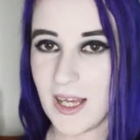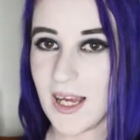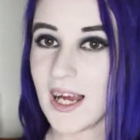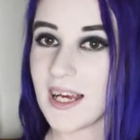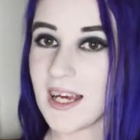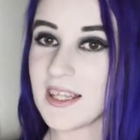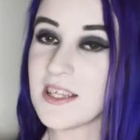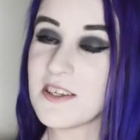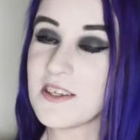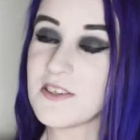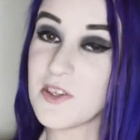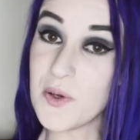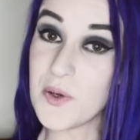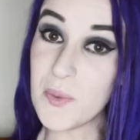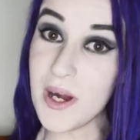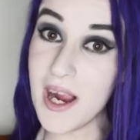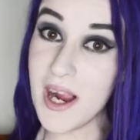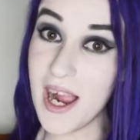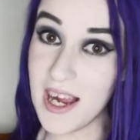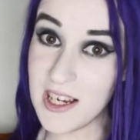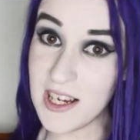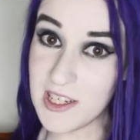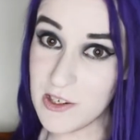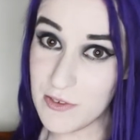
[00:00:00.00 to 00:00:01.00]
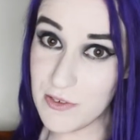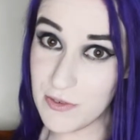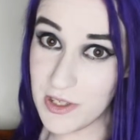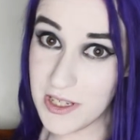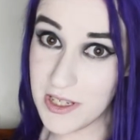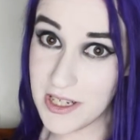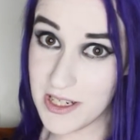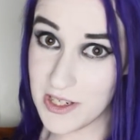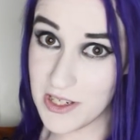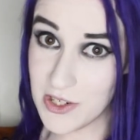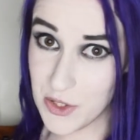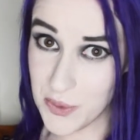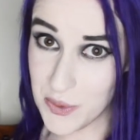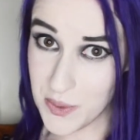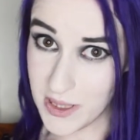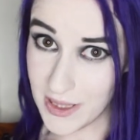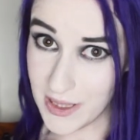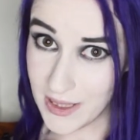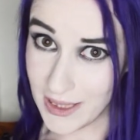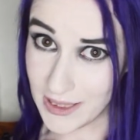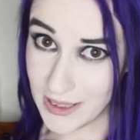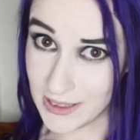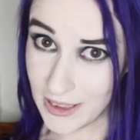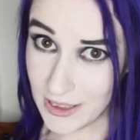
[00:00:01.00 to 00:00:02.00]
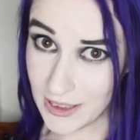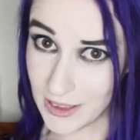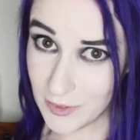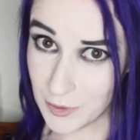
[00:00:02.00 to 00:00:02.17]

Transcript: unless you are actively doing a ton